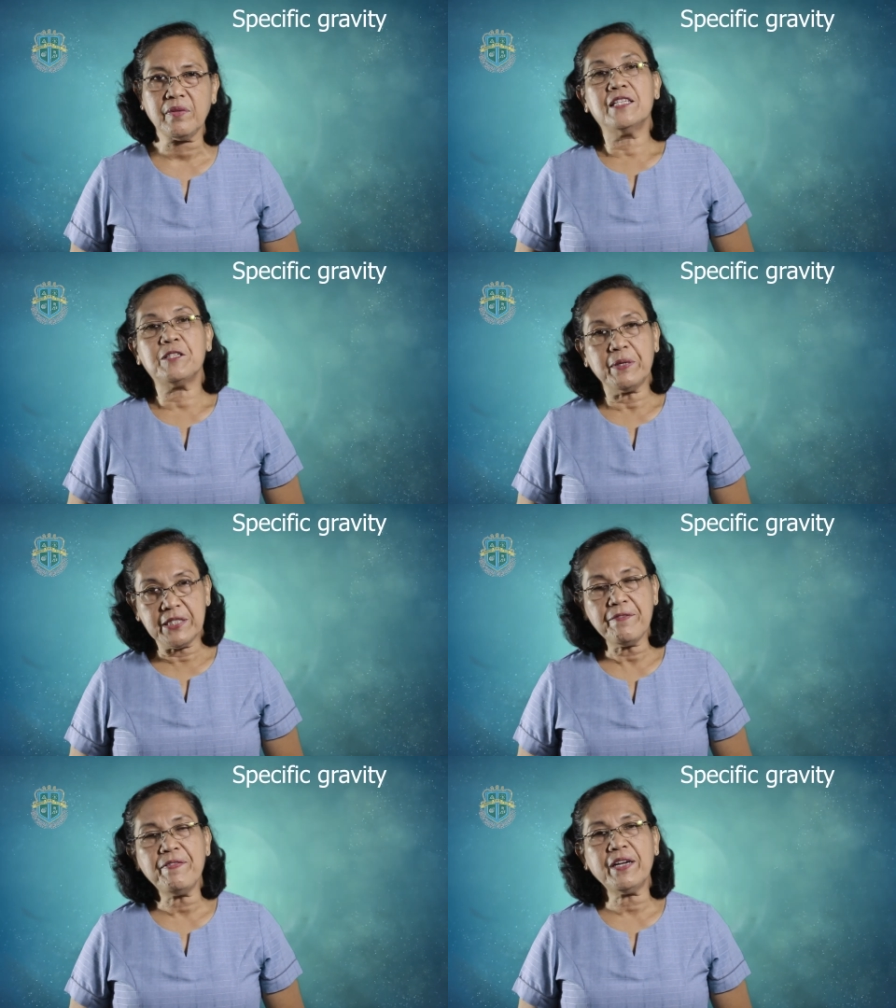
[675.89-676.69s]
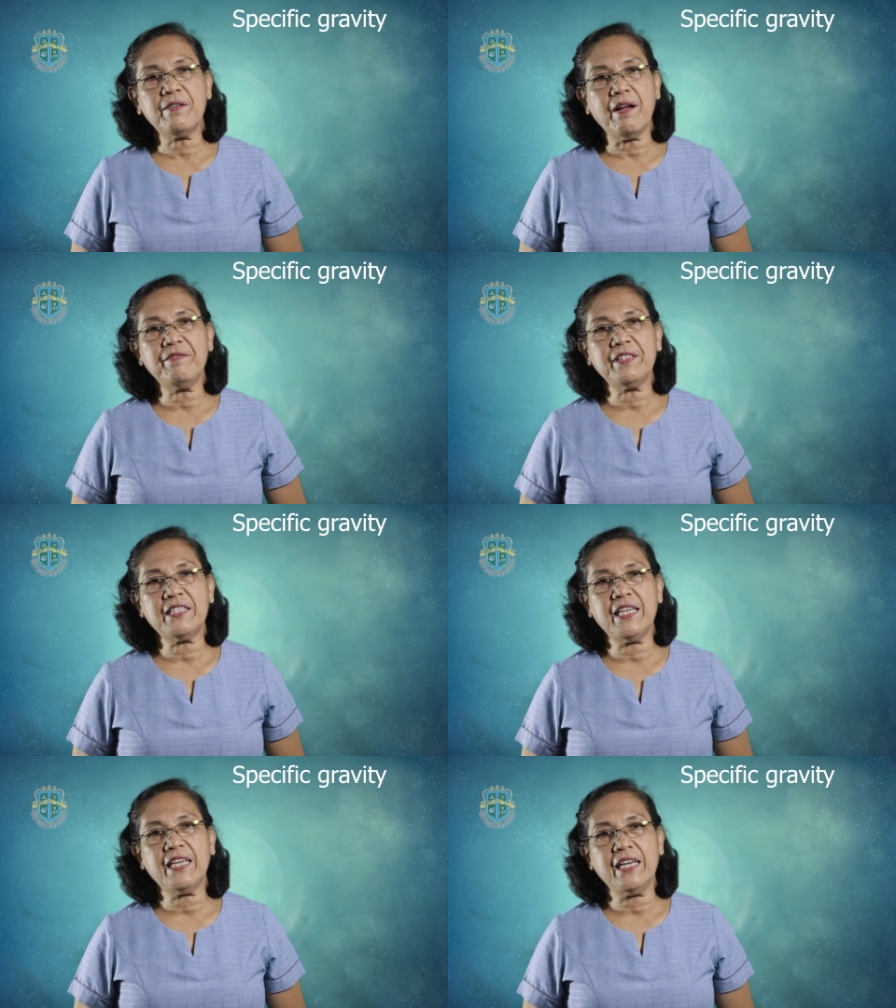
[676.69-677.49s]
Specific
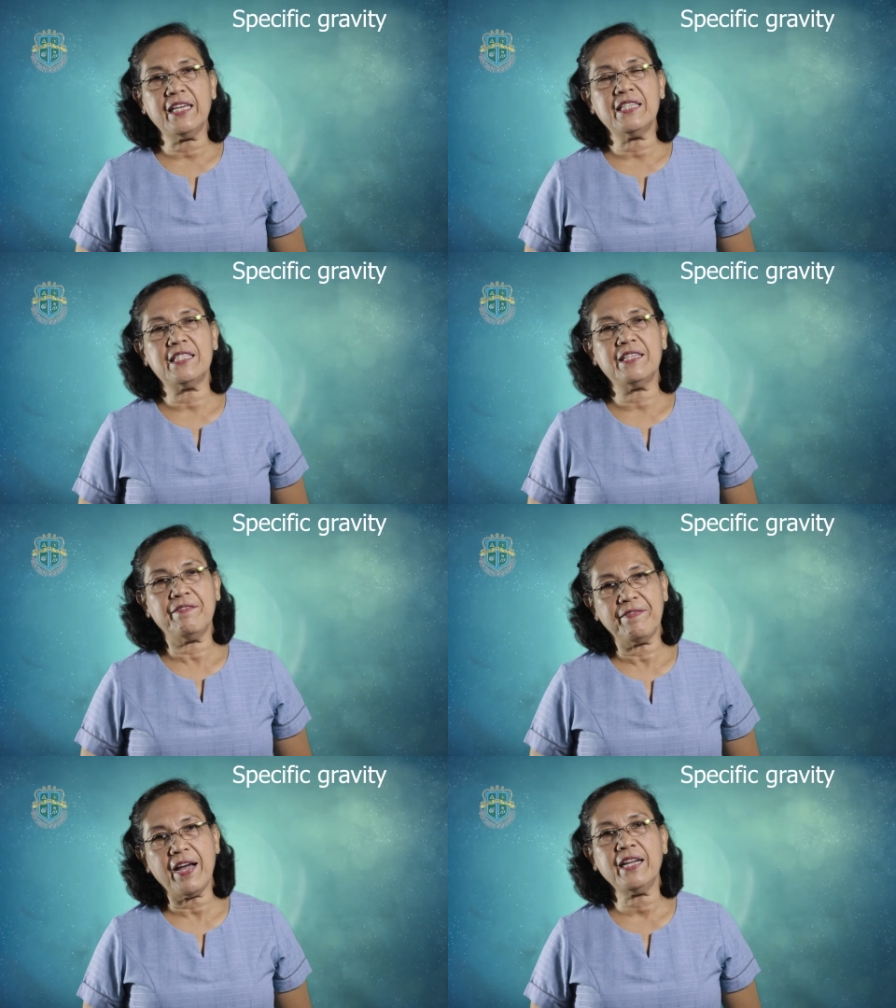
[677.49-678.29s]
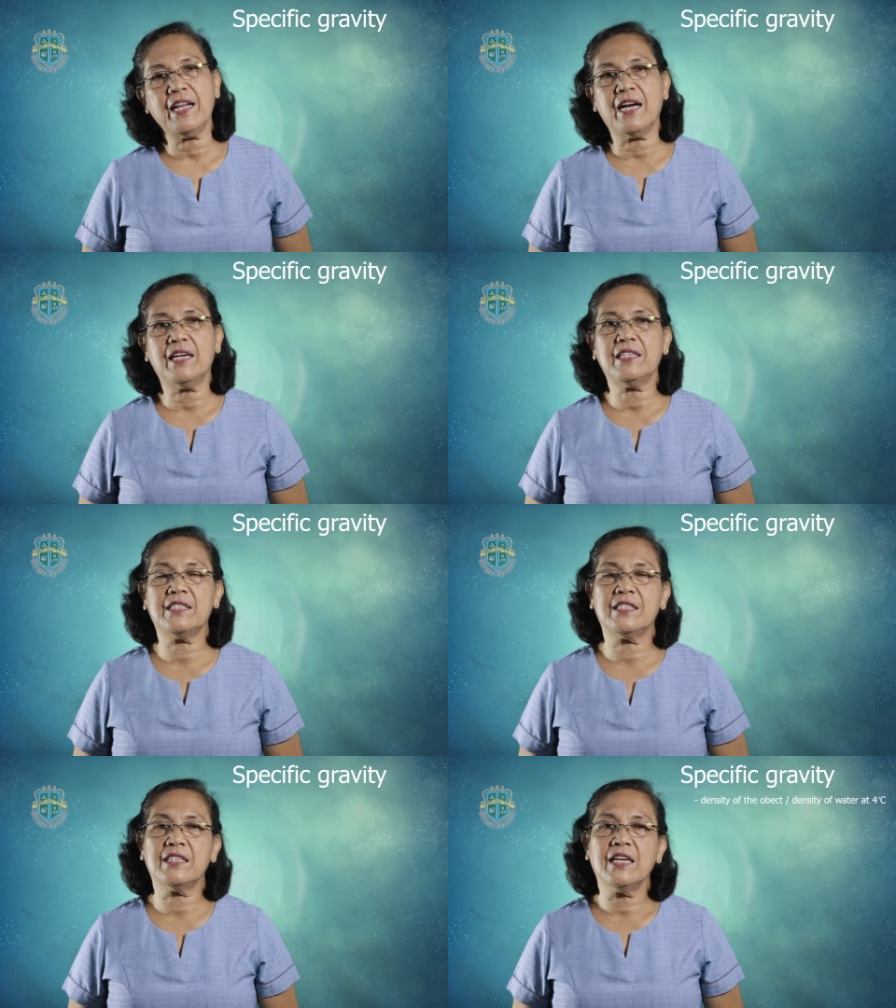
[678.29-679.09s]
gravity is defined
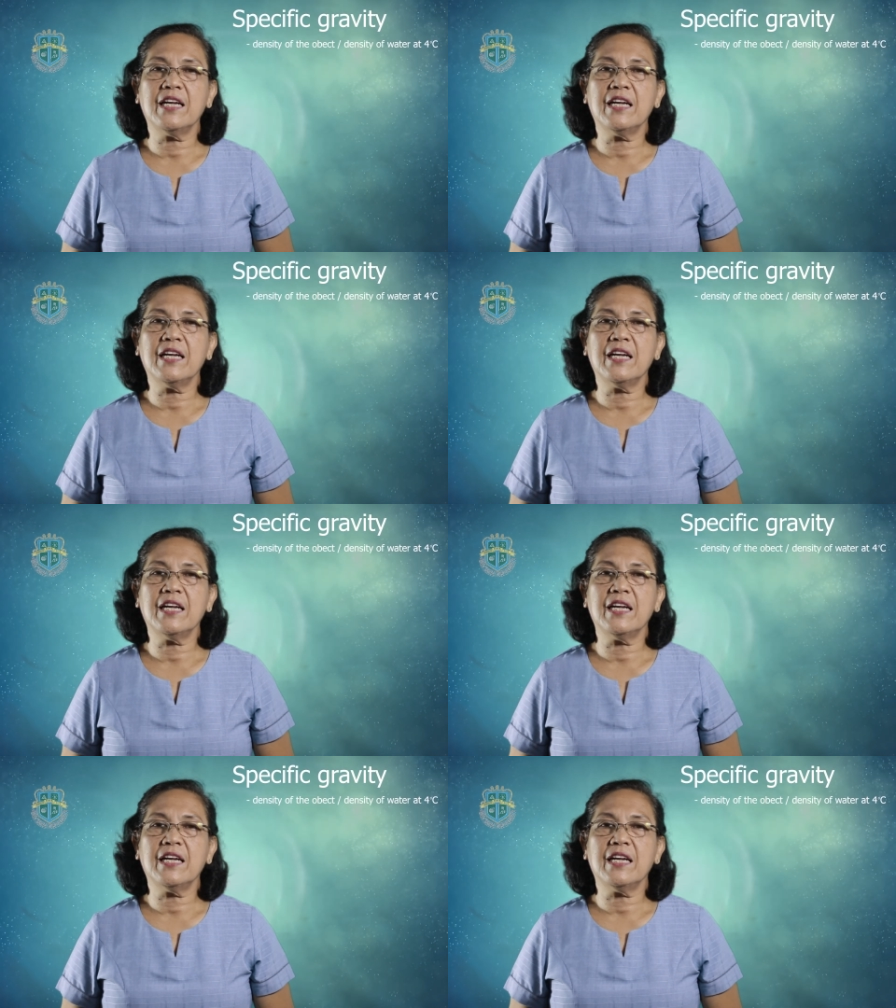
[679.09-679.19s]
as